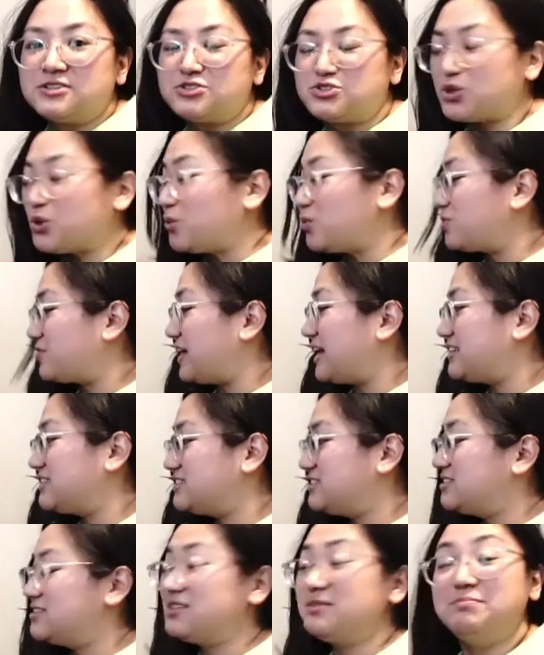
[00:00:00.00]
So that's
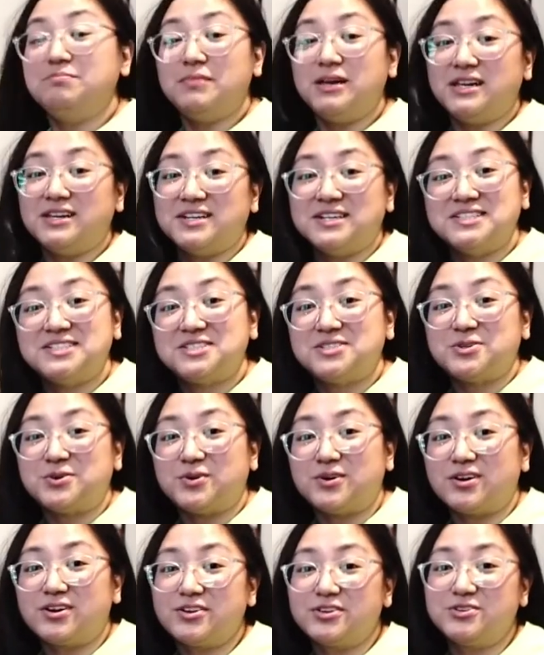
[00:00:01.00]
the Meya
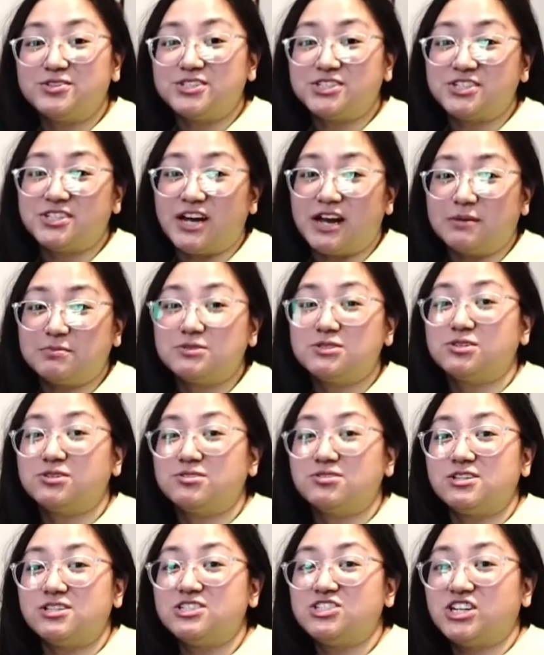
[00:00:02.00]
Store. You should
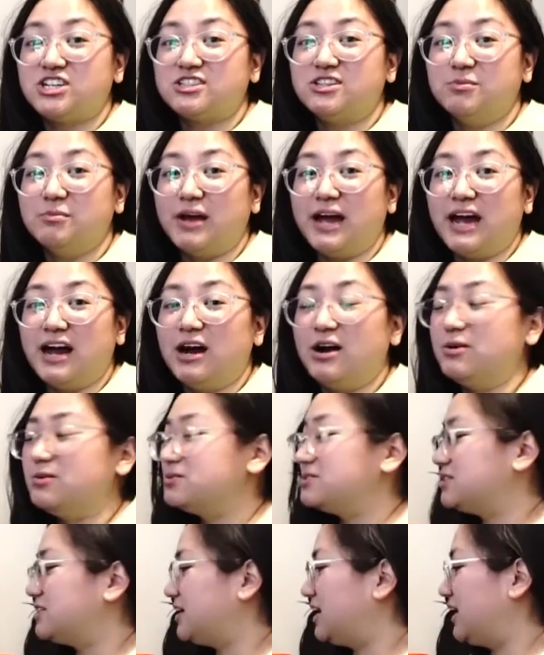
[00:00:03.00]
absolutely check them
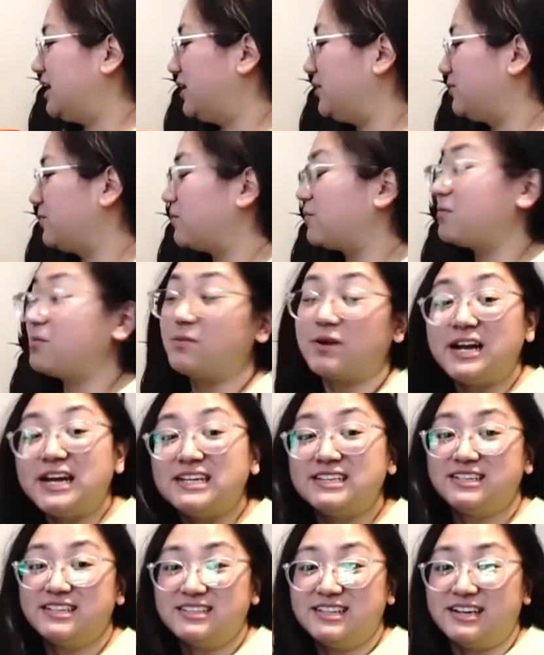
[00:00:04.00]
out. I
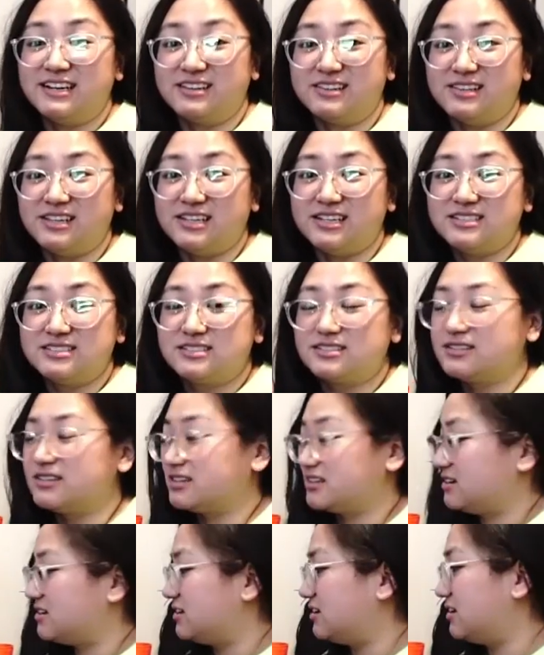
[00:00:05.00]
really like these.
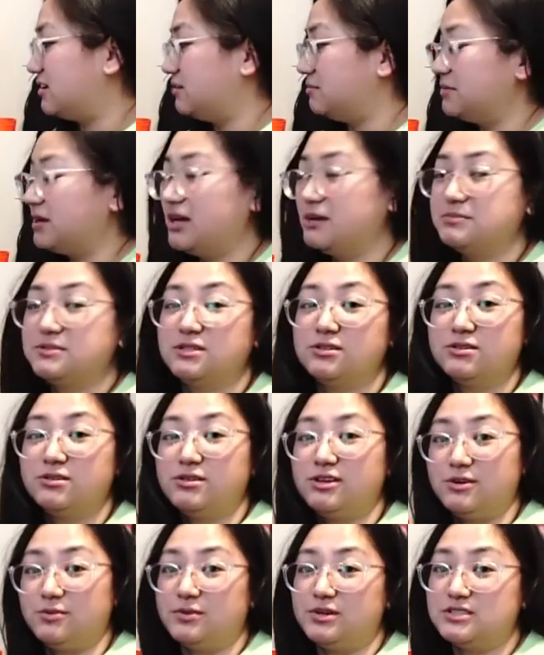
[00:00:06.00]
And I'm
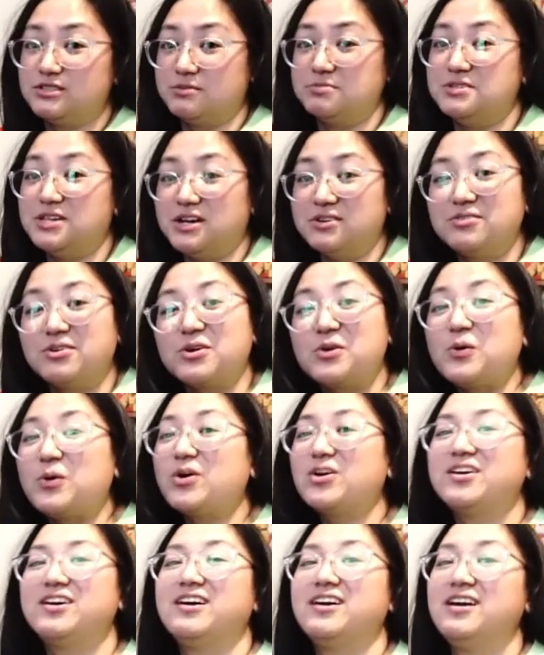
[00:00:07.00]
absolutely, once I'm done
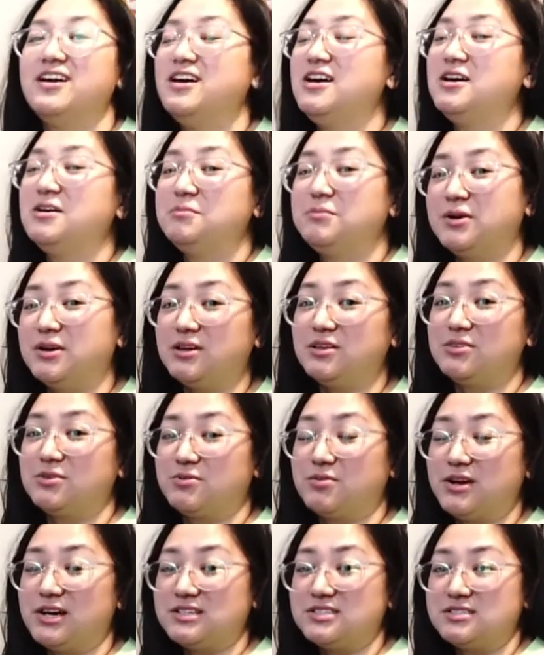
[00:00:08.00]
recording, putting
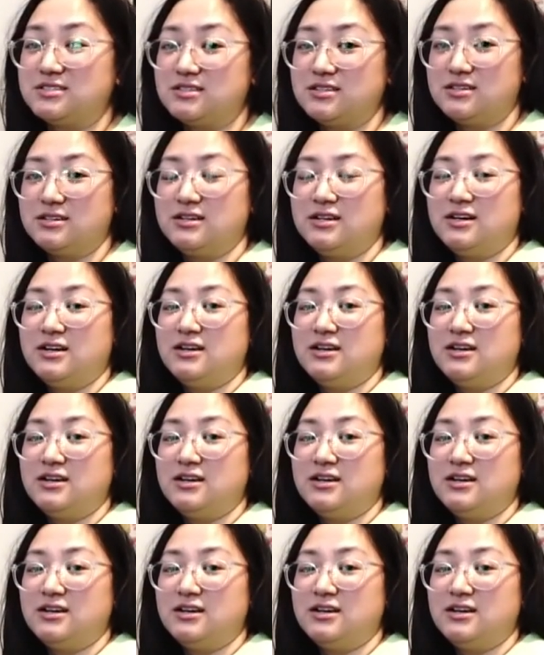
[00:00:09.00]
the rest